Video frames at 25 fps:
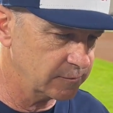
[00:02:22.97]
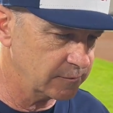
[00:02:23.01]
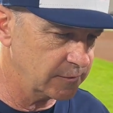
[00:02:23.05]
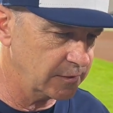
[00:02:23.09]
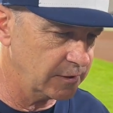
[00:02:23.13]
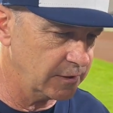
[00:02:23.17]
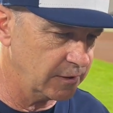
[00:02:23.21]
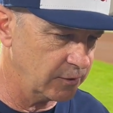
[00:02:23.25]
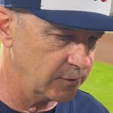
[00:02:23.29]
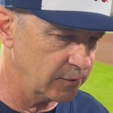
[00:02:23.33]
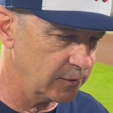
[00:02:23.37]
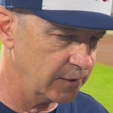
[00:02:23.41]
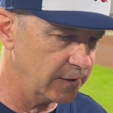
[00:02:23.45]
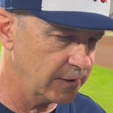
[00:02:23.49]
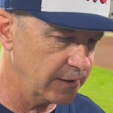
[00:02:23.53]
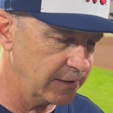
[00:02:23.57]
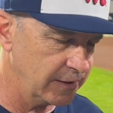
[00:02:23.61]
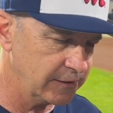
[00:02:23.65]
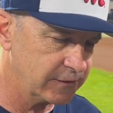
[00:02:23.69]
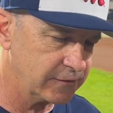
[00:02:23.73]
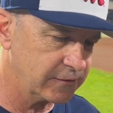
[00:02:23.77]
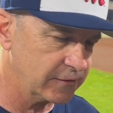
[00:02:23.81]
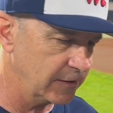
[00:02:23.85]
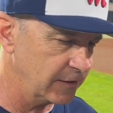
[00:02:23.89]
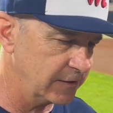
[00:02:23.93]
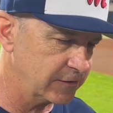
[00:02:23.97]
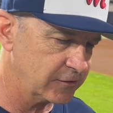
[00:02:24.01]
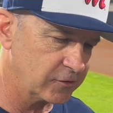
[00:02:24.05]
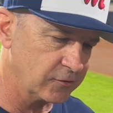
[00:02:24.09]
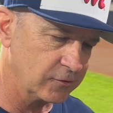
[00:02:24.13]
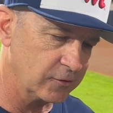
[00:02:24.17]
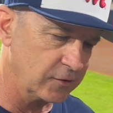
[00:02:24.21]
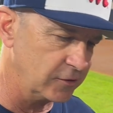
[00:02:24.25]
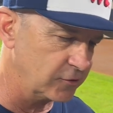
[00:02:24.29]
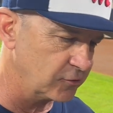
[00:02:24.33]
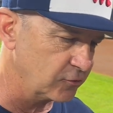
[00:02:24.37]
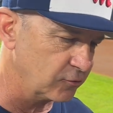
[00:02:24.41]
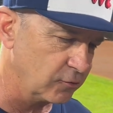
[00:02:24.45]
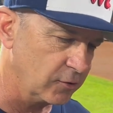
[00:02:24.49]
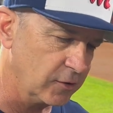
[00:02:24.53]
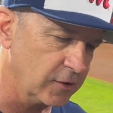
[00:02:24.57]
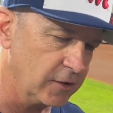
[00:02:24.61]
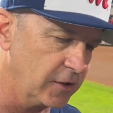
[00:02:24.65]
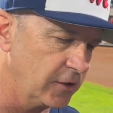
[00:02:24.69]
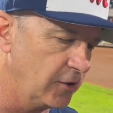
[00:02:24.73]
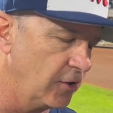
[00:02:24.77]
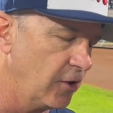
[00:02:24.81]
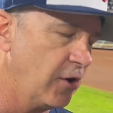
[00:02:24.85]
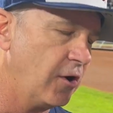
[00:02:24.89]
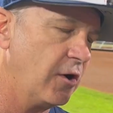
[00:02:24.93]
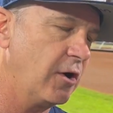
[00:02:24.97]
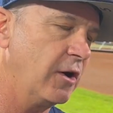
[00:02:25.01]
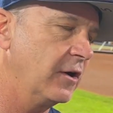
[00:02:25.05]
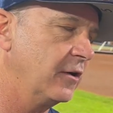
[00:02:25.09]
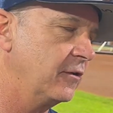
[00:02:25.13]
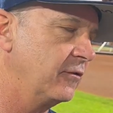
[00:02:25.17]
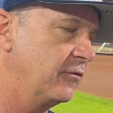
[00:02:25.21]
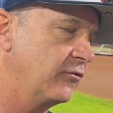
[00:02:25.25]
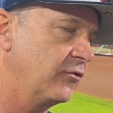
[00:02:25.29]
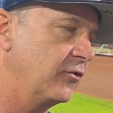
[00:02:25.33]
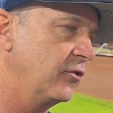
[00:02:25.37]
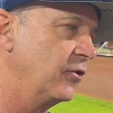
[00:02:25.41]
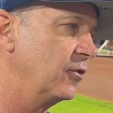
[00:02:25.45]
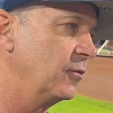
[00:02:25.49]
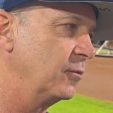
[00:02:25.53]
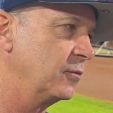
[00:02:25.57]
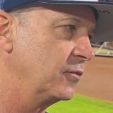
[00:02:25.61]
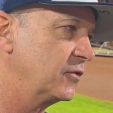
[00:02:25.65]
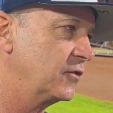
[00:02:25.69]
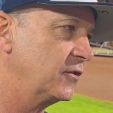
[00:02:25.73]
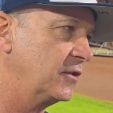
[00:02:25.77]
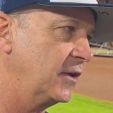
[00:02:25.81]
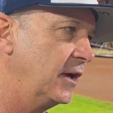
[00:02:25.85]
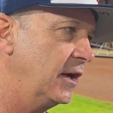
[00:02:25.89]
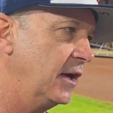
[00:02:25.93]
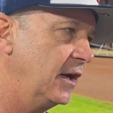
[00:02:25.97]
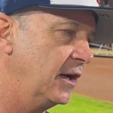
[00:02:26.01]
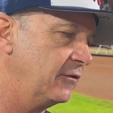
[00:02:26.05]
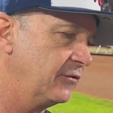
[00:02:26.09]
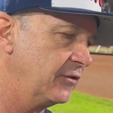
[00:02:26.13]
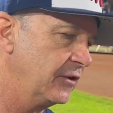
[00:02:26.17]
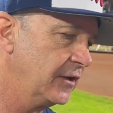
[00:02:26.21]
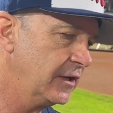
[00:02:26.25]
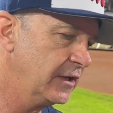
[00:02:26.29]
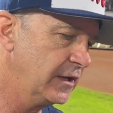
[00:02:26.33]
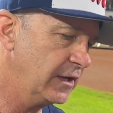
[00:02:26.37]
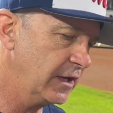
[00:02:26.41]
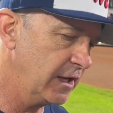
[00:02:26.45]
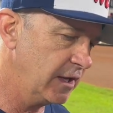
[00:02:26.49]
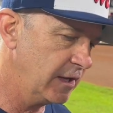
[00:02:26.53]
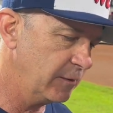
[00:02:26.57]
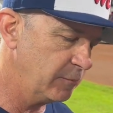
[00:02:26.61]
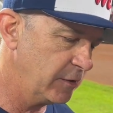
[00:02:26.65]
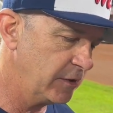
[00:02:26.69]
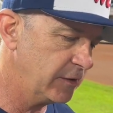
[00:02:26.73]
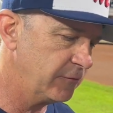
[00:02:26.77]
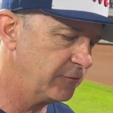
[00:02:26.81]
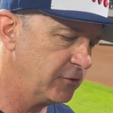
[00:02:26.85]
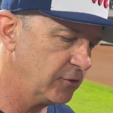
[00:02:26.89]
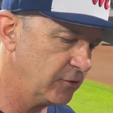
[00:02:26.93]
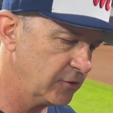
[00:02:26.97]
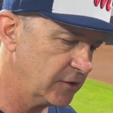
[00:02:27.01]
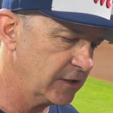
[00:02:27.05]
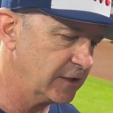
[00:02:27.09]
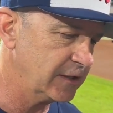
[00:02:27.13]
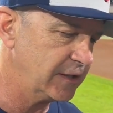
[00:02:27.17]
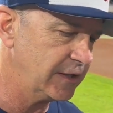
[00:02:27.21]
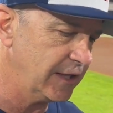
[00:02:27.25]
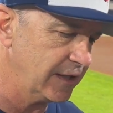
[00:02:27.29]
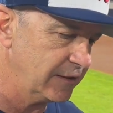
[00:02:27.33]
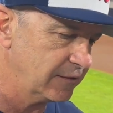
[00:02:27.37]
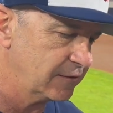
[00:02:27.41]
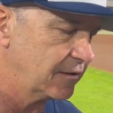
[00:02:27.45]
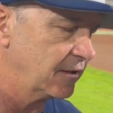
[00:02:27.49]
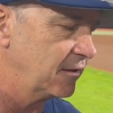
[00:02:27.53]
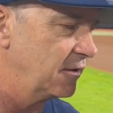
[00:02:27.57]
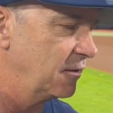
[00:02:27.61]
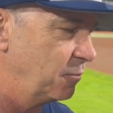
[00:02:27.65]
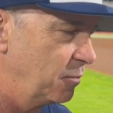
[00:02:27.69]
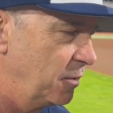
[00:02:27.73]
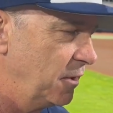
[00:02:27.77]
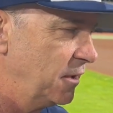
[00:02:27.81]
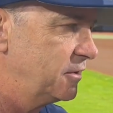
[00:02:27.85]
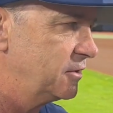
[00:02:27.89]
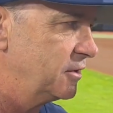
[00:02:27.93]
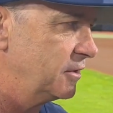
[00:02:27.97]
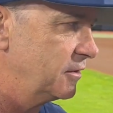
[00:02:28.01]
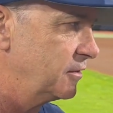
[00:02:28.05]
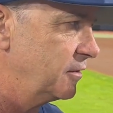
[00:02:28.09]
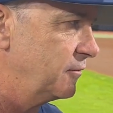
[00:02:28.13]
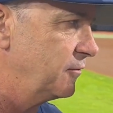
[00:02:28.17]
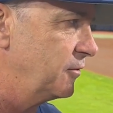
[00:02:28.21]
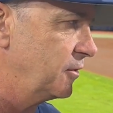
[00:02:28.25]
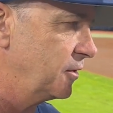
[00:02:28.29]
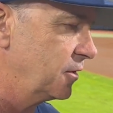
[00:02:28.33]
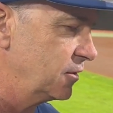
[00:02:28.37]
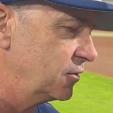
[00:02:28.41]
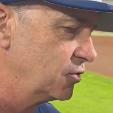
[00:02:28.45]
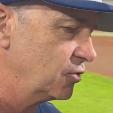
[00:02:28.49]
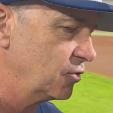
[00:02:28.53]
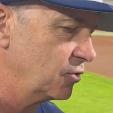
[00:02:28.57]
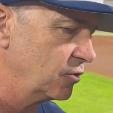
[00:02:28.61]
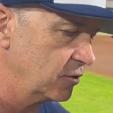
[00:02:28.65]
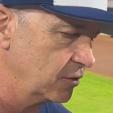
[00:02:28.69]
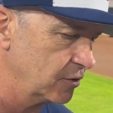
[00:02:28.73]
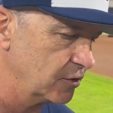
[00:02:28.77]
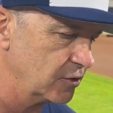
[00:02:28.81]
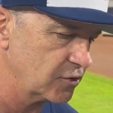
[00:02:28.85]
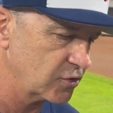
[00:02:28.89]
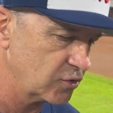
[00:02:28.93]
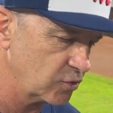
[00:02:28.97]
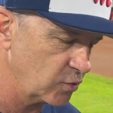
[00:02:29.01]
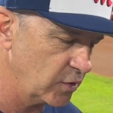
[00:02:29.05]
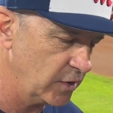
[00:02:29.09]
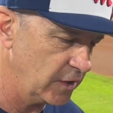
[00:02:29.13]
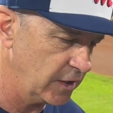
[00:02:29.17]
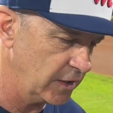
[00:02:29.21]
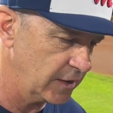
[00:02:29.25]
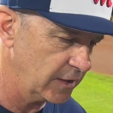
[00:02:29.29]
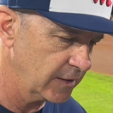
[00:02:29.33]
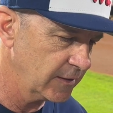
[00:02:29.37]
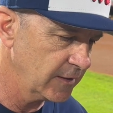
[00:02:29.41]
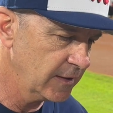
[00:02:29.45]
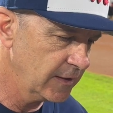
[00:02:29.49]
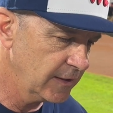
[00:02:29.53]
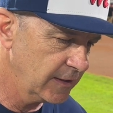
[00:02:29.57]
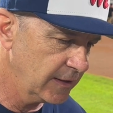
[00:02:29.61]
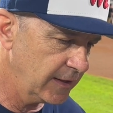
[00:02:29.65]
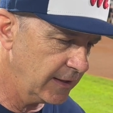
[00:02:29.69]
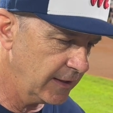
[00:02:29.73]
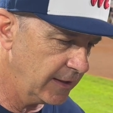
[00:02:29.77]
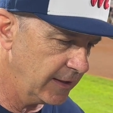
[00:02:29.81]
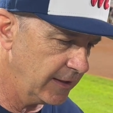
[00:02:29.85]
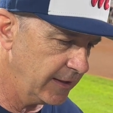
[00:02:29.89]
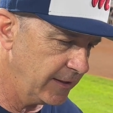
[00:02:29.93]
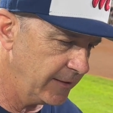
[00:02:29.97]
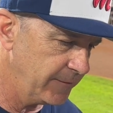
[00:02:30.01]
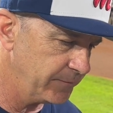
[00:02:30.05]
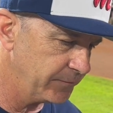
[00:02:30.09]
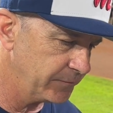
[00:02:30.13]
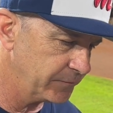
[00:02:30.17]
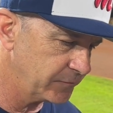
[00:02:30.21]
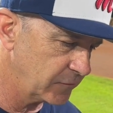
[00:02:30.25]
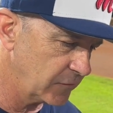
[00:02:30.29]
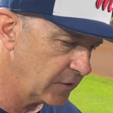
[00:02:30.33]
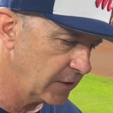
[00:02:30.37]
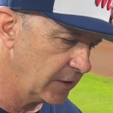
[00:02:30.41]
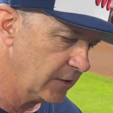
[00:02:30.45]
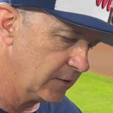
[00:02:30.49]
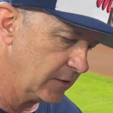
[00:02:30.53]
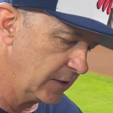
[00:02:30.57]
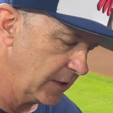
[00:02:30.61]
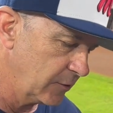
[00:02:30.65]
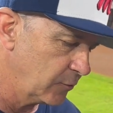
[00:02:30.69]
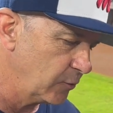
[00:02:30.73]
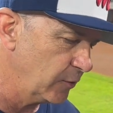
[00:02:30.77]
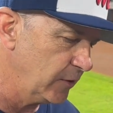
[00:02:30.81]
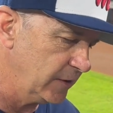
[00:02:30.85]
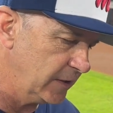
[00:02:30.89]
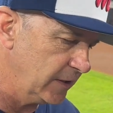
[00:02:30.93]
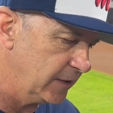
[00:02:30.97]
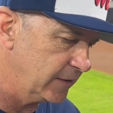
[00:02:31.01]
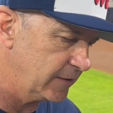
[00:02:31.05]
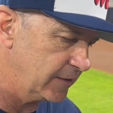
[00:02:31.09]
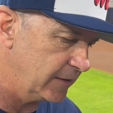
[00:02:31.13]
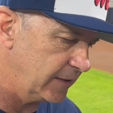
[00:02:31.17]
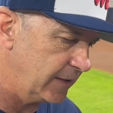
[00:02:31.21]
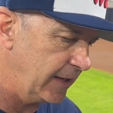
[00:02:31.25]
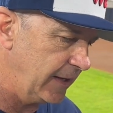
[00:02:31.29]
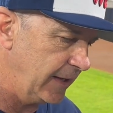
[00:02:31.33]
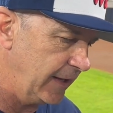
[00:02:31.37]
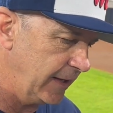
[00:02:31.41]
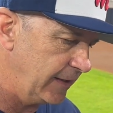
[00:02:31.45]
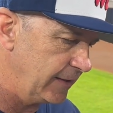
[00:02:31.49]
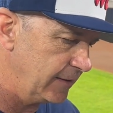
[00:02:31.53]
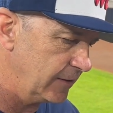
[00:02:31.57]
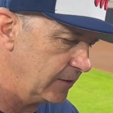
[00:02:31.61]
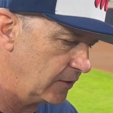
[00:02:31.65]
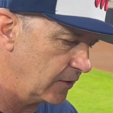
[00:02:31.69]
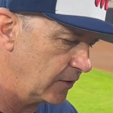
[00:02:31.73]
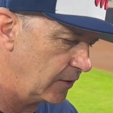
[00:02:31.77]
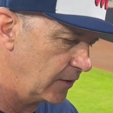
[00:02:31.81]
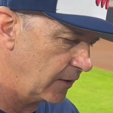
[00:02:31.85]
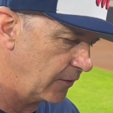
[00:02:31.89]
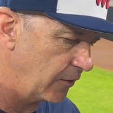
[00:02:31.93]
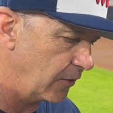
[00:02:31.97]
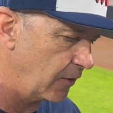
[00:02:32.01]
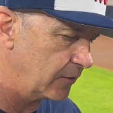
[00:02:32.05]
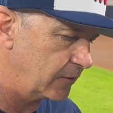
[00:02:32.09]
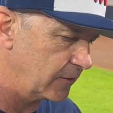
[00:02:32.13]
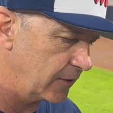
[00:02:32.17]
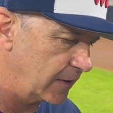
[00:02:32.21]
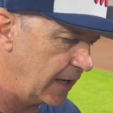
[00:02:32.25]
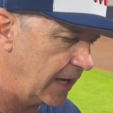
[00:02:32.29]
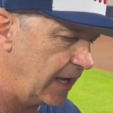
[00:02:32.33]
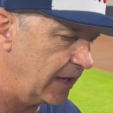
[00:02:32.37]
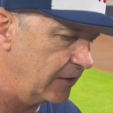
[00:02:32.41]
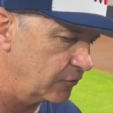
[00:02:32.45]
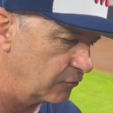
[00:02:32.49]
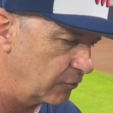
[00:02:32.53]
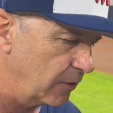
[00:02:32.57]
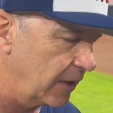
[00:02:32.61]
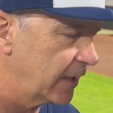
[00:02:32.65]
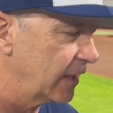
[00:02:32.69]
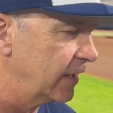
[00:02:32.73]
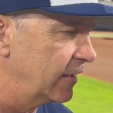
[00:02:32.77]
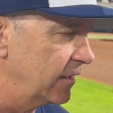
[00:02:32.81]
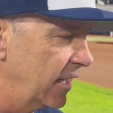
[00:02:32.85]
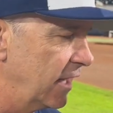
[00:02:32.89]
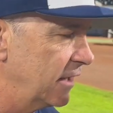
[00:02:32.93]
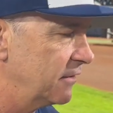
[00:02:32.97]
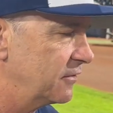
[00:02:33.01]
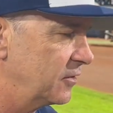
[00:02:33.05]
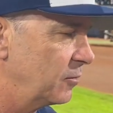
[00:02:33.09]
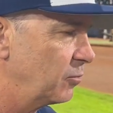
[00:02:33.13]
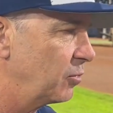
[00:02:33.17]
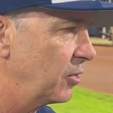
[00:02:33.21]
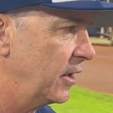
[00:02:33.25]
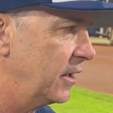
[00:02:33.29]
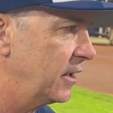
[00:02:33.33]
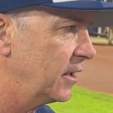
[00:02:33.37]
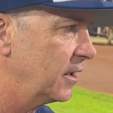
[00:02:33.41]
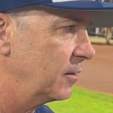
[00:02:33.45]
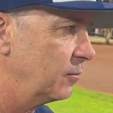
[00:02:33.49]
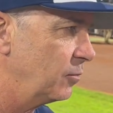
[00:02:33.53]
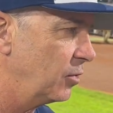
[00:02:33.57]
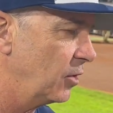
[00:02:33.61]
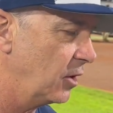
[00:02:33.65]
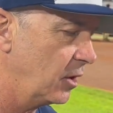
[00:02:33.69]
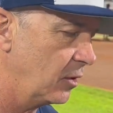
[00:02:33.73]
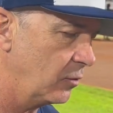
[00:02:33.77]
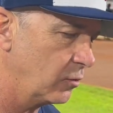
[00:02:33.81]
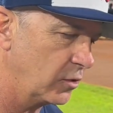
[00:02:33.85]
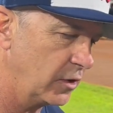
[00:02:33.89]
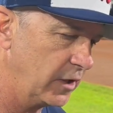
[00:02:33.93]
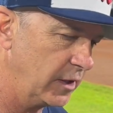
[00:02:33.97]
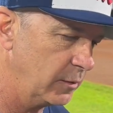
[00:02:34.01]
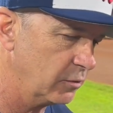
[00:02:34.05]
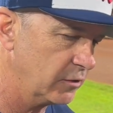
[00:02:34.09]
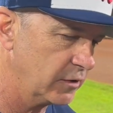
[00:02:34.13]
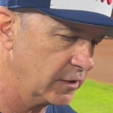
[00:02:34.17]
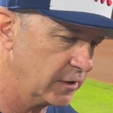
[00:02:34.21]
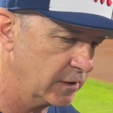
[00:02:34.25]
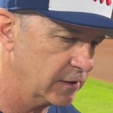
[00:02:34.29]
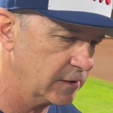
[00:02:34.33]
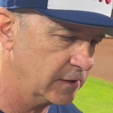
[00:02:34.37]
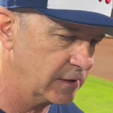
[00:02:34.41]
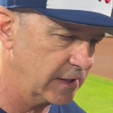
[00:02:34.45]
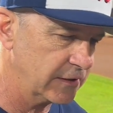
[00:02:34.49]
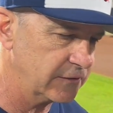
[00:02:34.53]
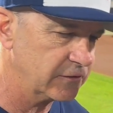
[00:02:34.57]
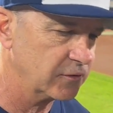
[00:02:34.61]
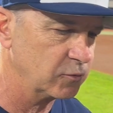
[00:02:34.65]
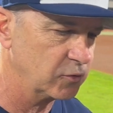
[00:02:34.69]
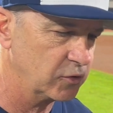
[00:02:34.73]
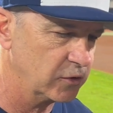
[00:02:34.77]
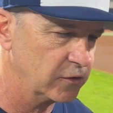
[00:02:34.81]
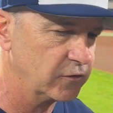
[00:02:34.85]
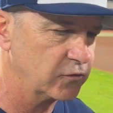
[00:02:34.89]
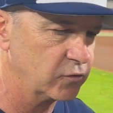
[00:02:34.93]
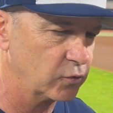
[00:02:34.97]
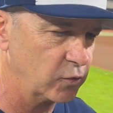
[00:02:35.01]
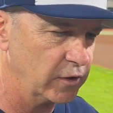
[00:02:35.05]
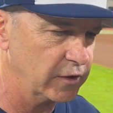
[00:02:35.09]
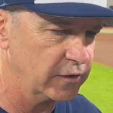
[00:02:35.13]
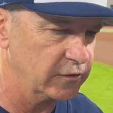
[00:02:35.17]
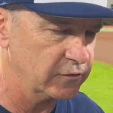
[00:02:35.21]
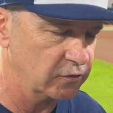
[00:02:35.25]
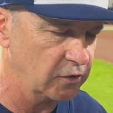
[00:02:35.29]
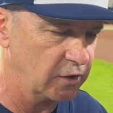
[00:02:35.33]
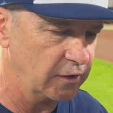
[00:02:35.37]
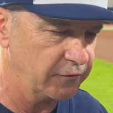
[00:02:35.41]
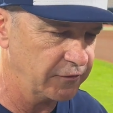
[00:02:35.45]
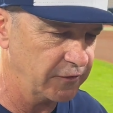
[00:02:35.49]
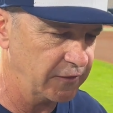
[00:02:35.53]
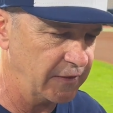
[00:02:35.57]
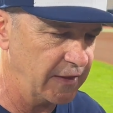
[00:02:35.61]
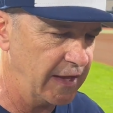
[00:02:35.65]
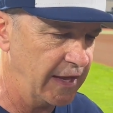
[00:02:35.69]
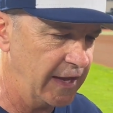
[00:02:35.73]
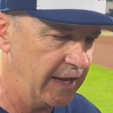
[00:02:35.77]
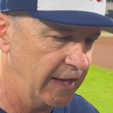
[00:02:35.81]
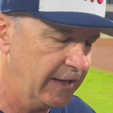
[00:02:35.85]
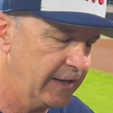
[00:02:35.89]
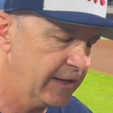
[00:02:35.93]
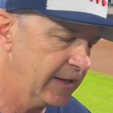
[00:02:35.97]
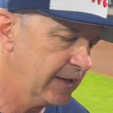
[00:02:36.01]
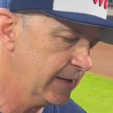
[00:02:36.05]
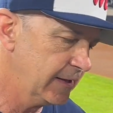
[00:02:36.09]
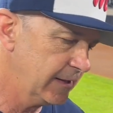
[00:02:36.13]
It's really hard, firm stuff. But if you can get to the pitches, if you can shorten your swing, like we did today, I thought the guys recognized the breaking ball, were able to get some good swings off of that.